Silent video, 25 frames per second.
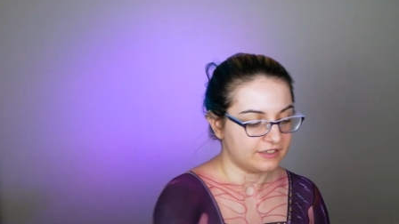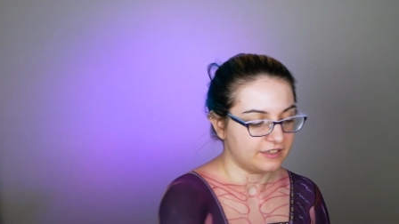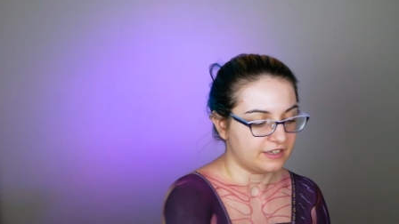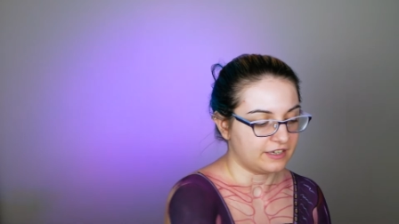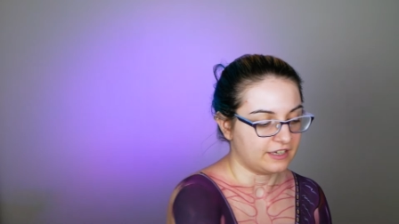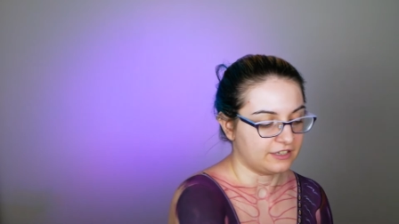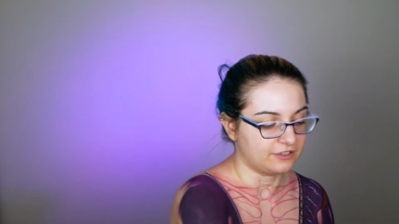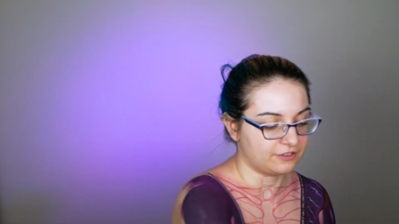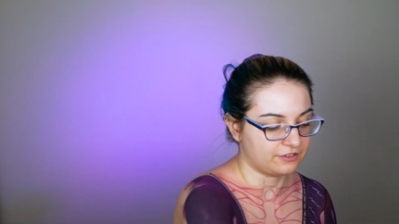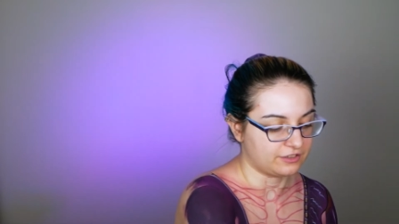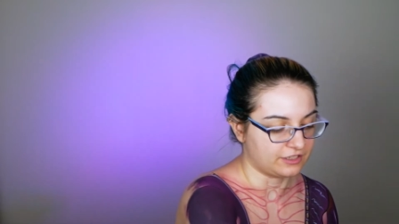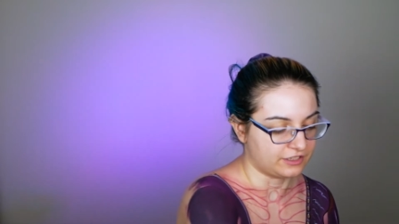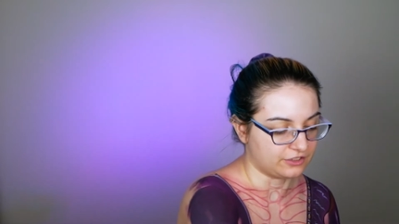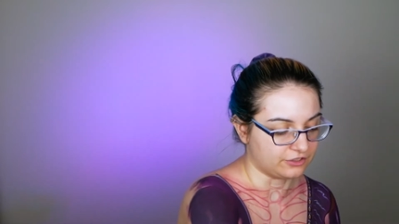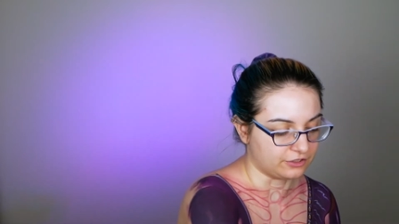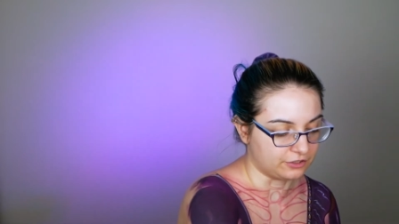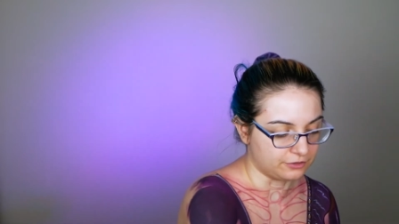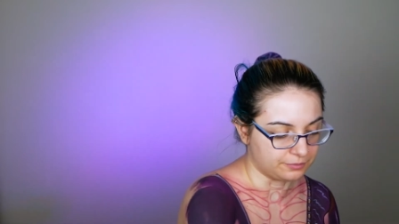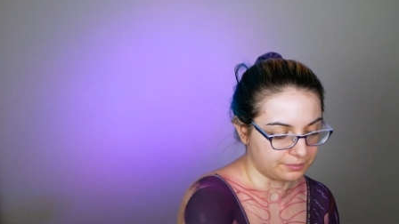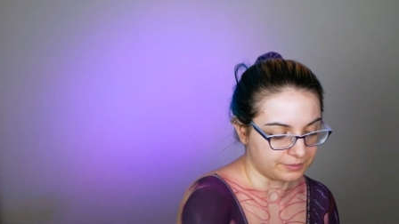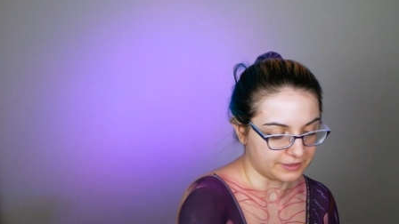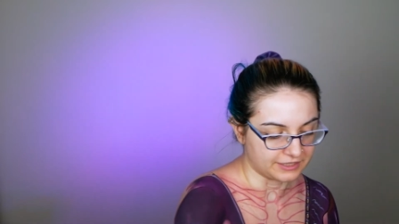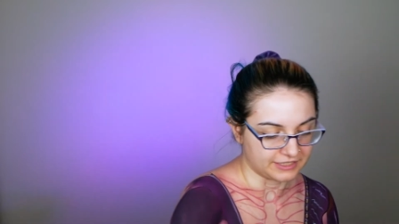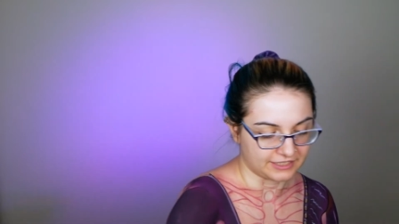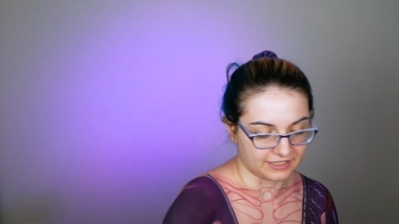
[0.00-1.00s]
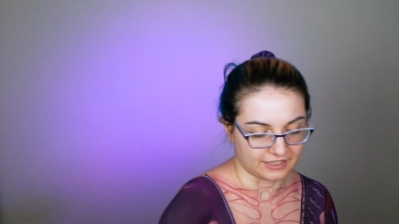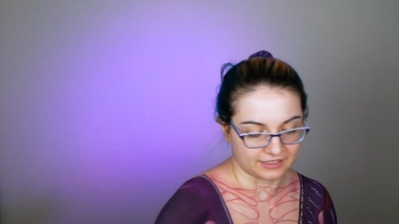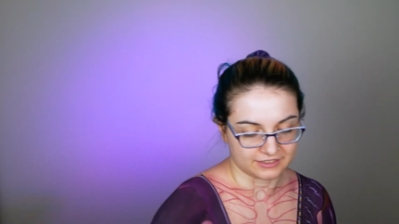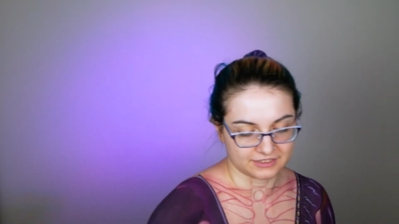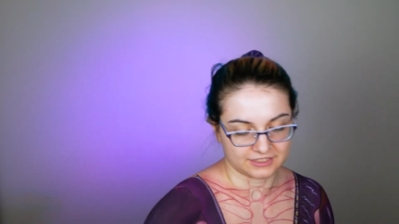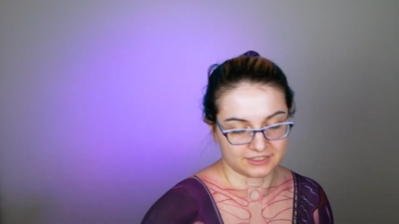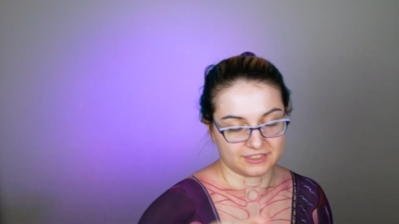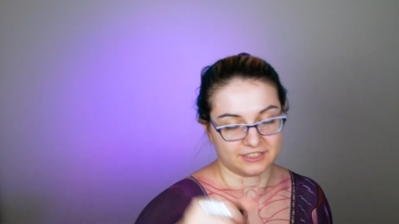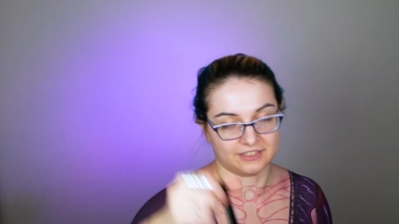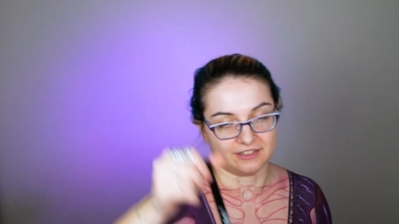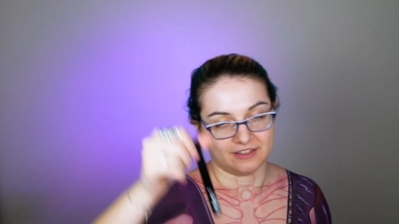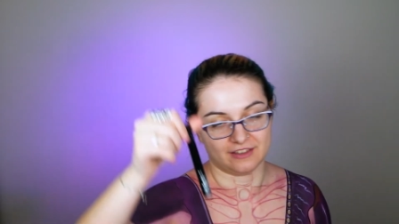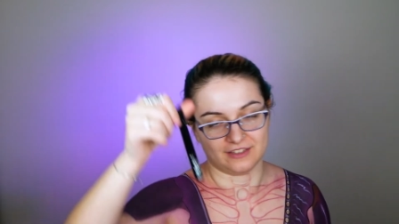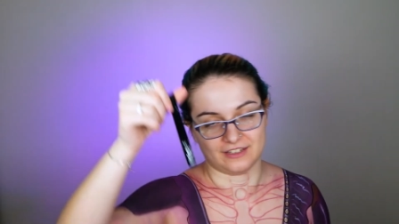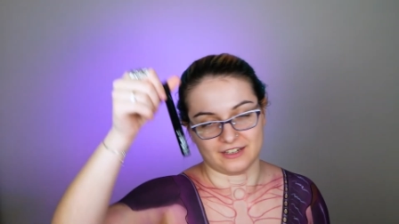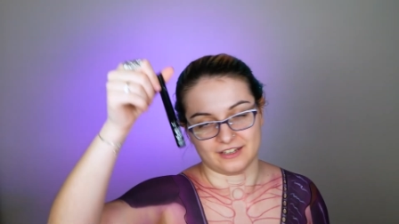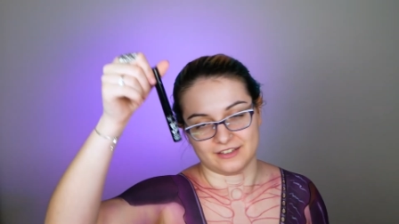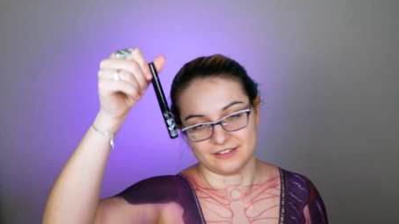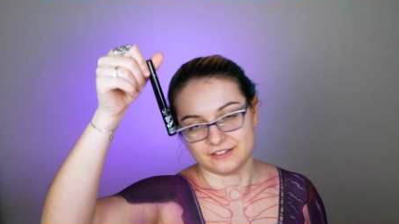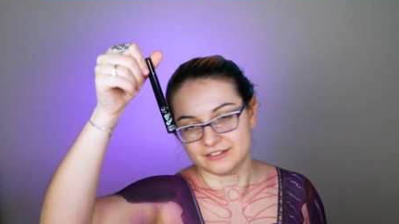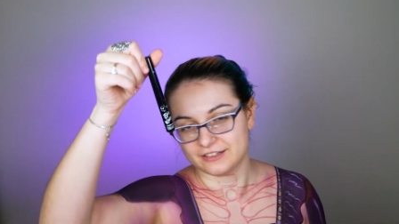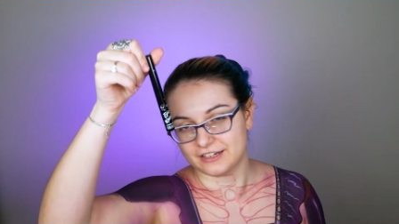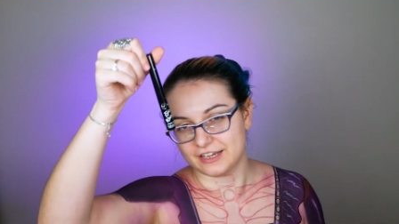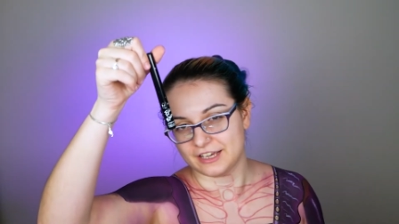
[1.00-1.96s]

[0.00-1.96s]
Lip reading: And on the top I added the other